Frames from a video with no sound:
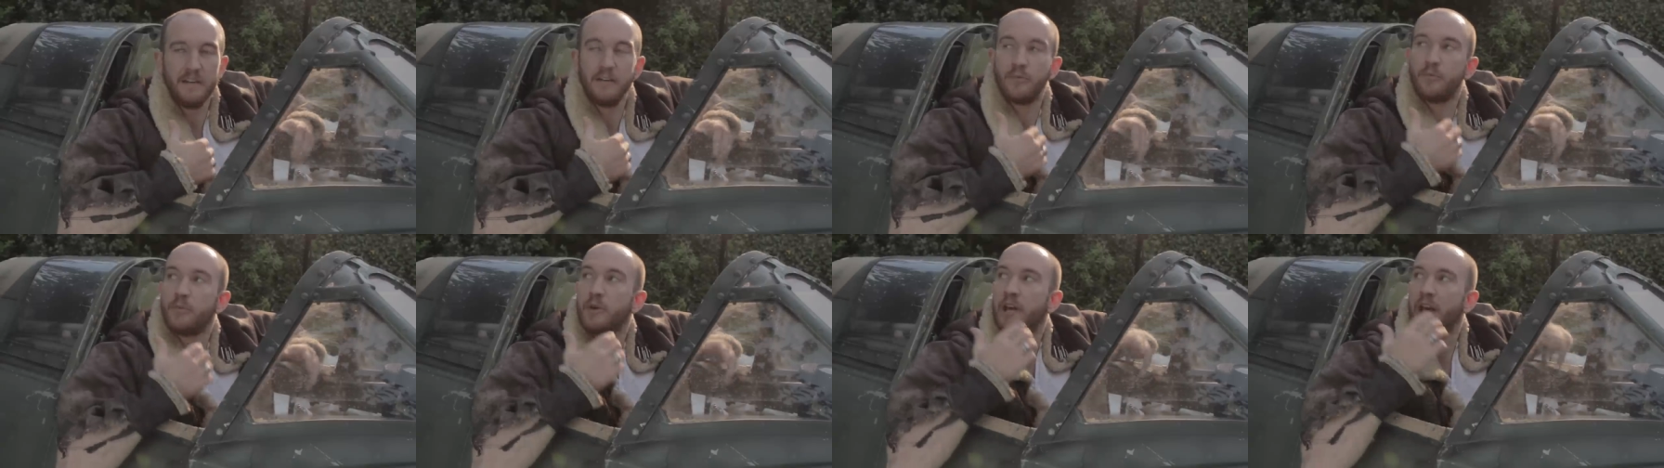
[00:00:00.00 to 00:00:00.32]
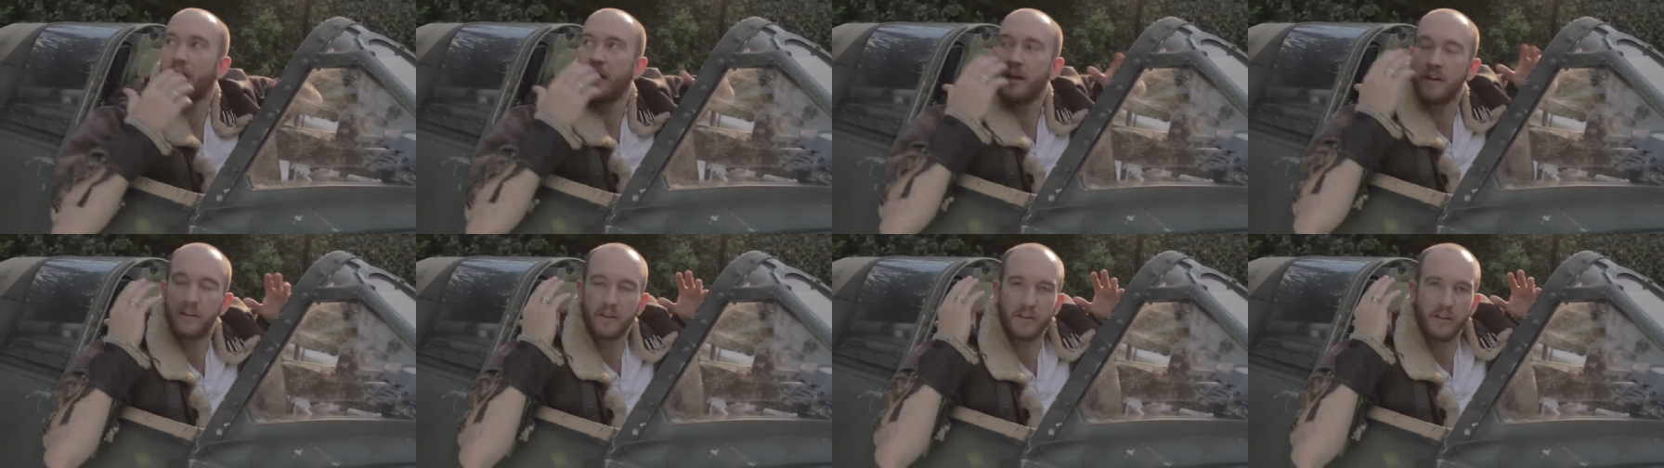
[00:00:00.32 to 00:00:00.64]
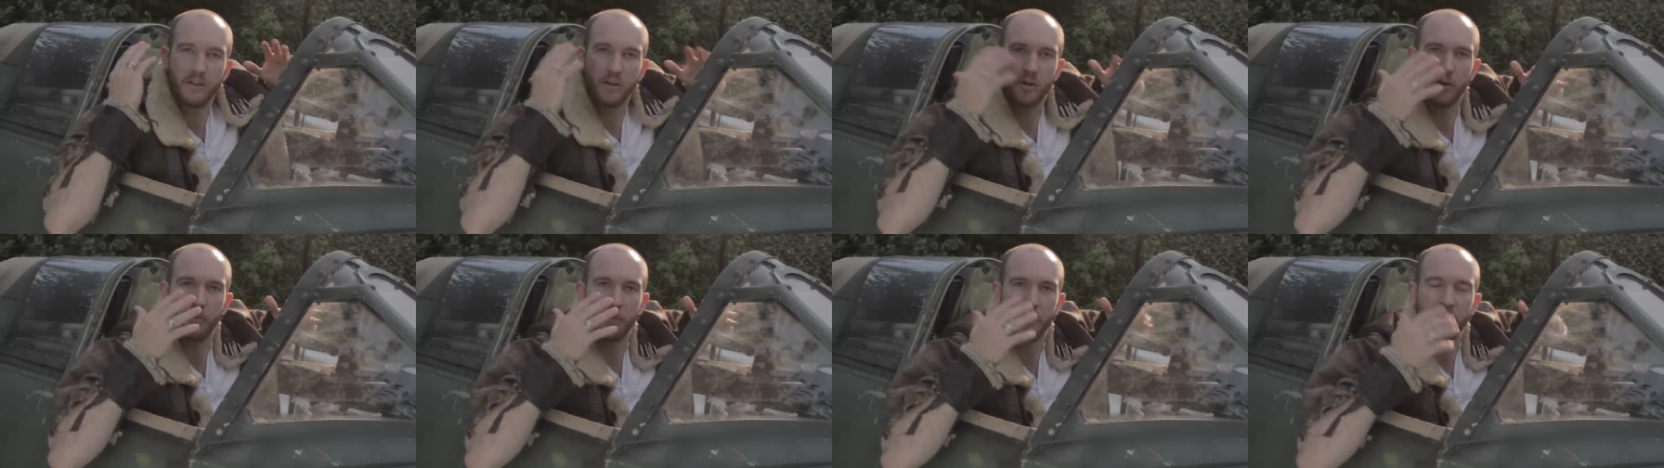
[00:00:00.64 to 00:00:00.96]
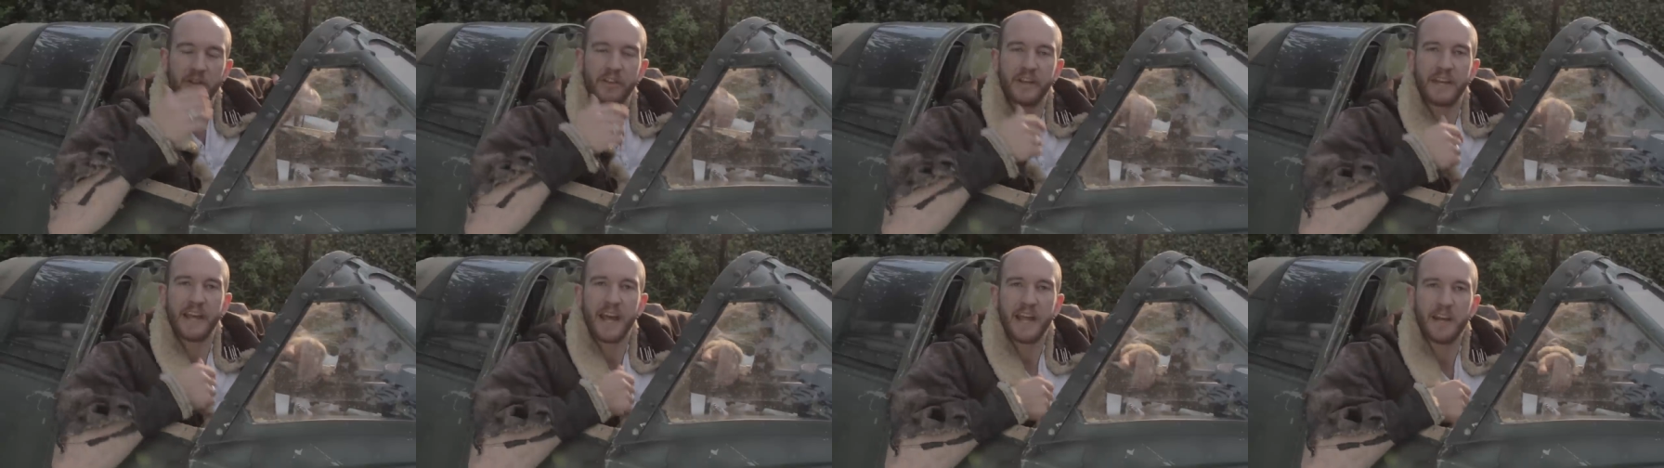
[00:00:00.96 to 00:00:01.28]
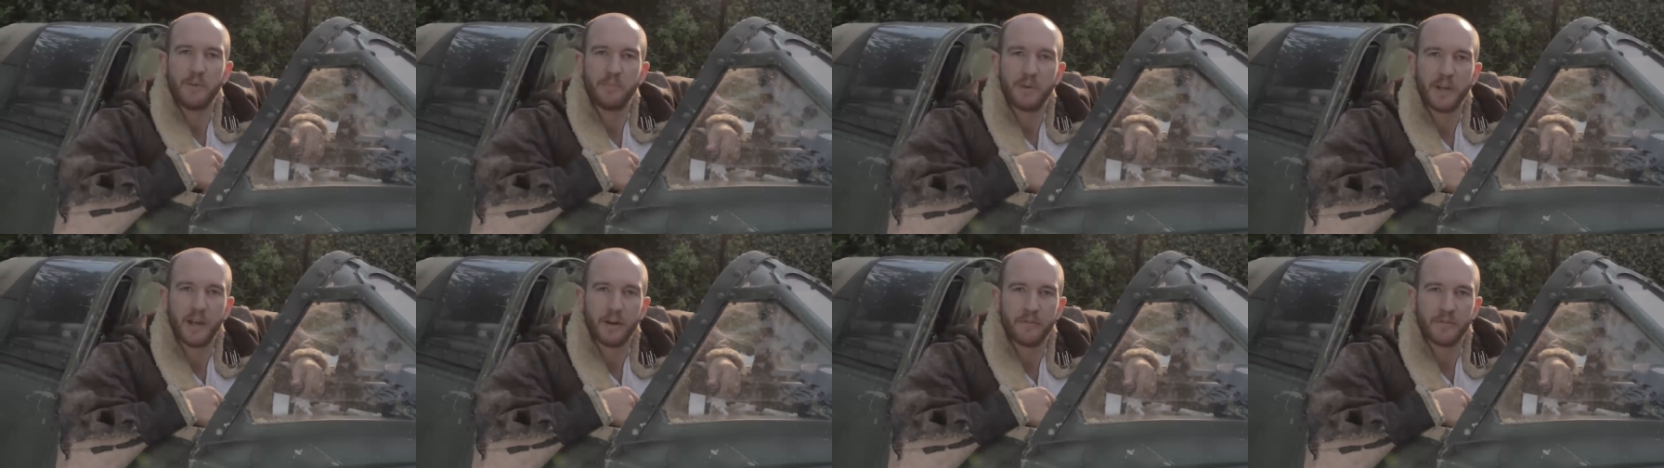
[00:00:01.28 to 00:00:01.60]
and we had, you know, a bit of the
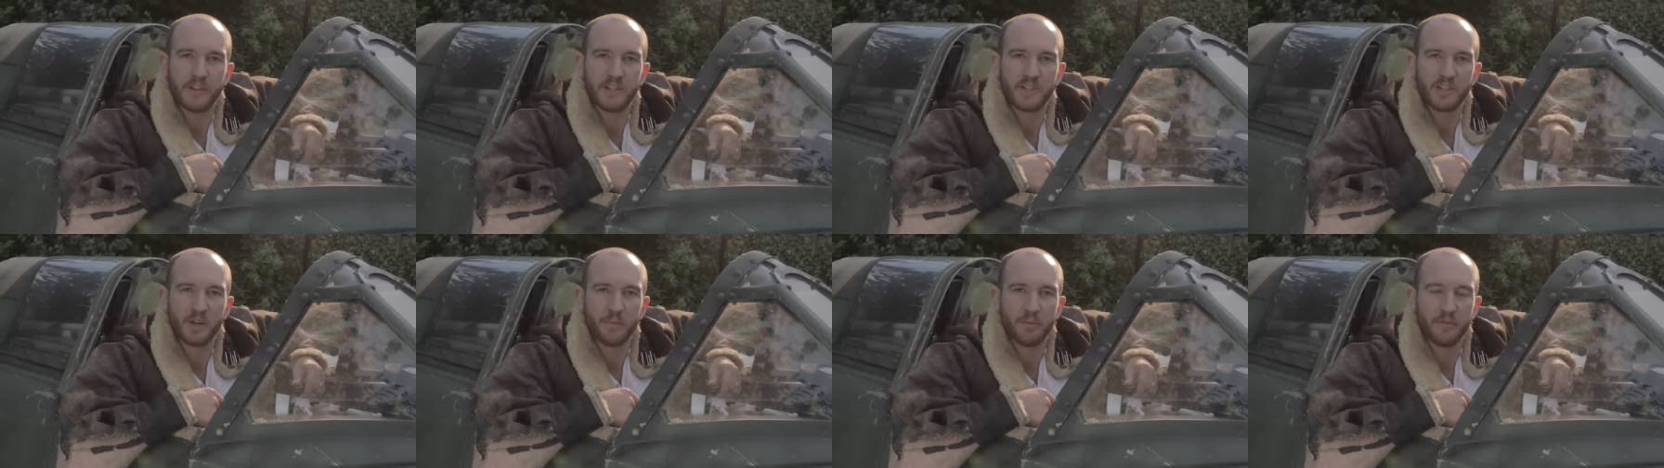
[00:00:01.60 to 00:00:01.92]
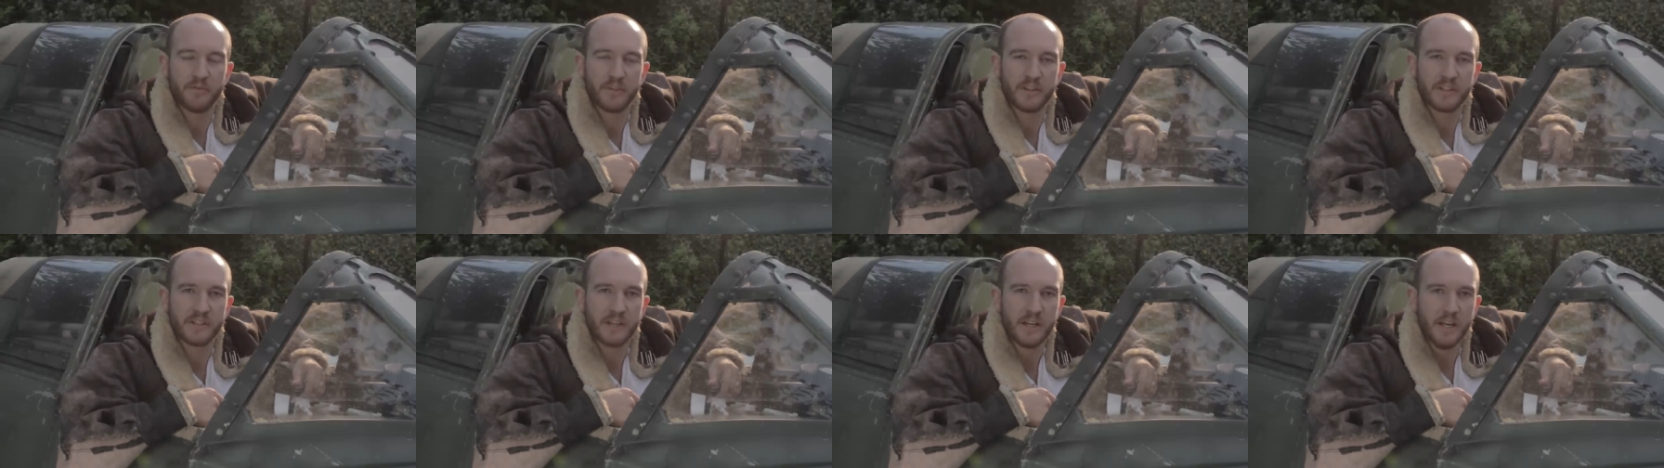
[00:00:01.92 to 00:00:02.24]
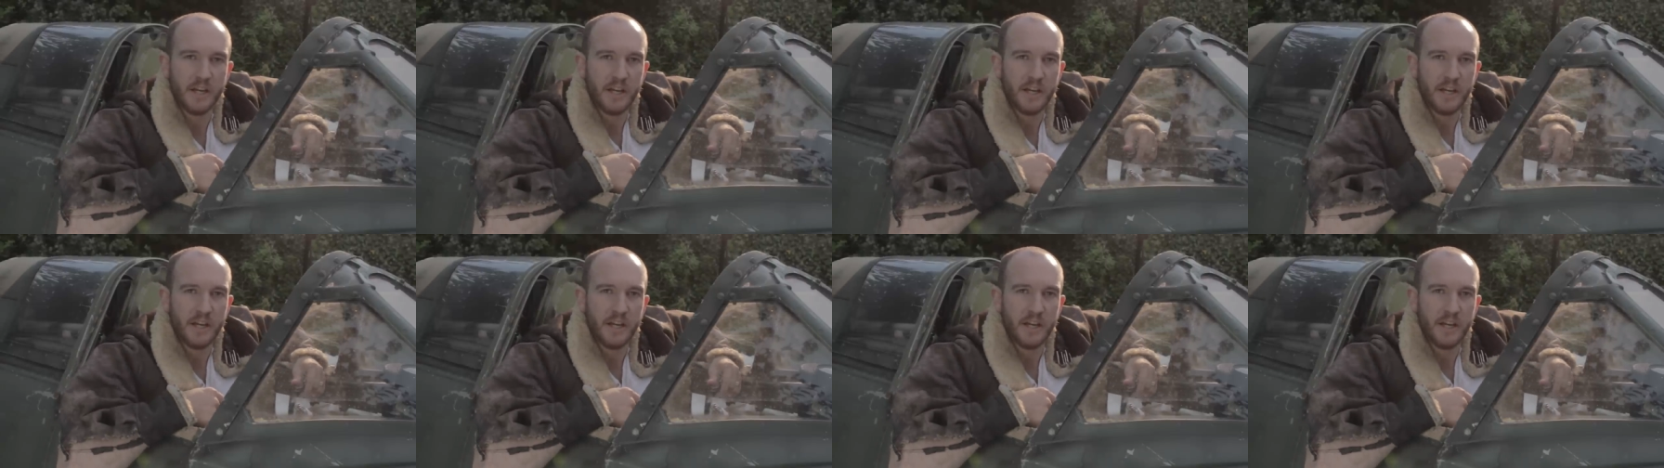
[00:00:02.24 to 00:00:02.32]
canopy over the top of it,